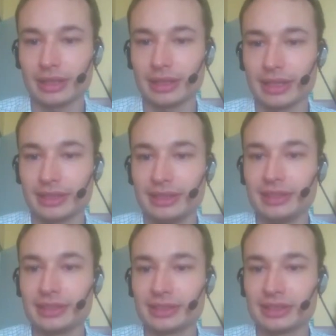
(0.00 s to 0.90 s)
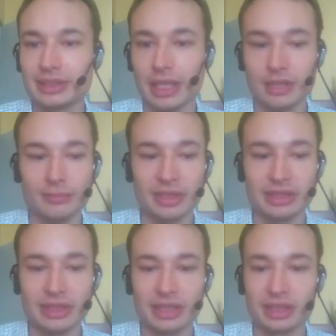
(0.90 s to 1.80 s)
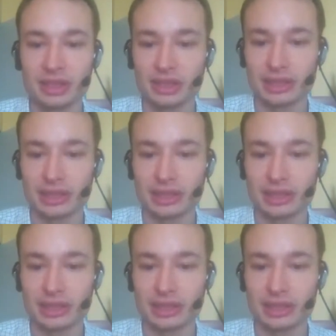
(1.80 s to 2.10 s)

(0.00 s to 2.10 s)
I didn't see how many NGs